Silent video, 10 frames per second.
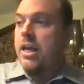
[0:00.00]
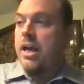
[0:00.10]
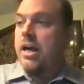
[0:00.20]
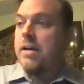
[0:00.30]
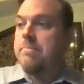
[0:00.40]

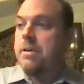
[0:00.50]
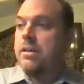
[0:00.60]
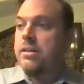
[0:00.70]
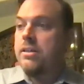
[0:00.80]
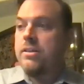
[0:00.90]
Um,
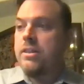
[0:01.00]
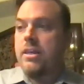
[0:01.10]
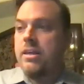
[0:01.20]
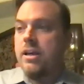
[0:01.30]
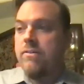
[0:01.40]

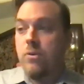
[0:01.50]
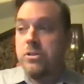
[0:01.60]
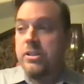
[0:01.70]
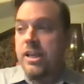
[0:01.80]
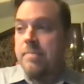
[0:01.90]
the
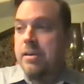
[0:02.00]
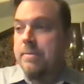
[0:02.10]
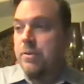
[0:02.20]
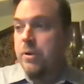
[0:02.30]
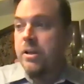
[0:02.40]
14-time
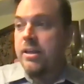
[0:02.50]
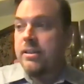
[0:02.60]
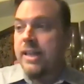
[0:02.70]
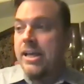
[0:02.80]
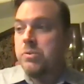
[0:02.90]
Emmy winning
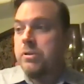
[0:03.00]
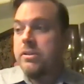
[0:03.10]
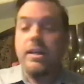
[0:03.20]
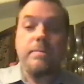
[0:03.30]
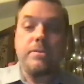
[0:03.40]
Last Week
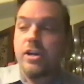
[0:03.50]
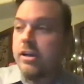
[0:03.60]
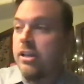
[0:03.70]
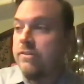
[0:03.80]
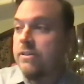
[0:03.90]
Tonight with John
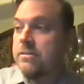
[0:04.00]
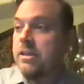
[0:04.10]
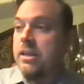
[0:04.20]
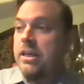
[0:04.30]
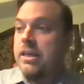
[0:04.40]
Oliver. Can
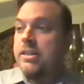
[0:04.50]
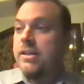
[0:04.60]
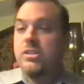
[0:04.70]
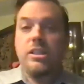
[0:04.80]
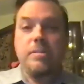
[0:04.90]
you tell
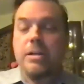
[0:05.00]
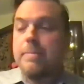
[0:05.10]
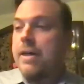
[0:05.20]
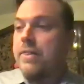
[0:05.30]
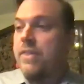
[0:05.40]
us a little bit
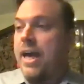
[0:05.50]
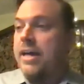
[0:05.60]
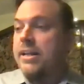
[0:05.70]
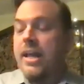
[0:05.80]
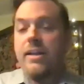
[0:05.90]
about
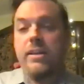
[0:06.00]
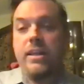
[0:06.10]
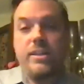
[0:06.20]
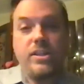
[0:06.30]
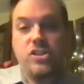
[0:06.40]
that and how
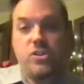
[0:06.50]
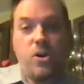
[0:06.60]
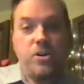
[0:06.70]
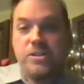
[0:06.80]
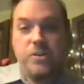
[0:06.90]
that
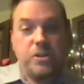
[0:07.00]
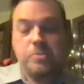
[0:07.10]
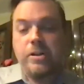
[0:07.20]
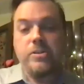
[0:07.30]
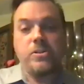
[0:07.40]
started and your
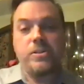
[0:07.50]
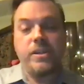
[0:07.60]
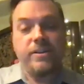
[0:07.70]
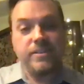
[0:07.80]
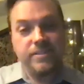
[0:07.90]
experiences
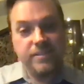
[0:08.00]
there?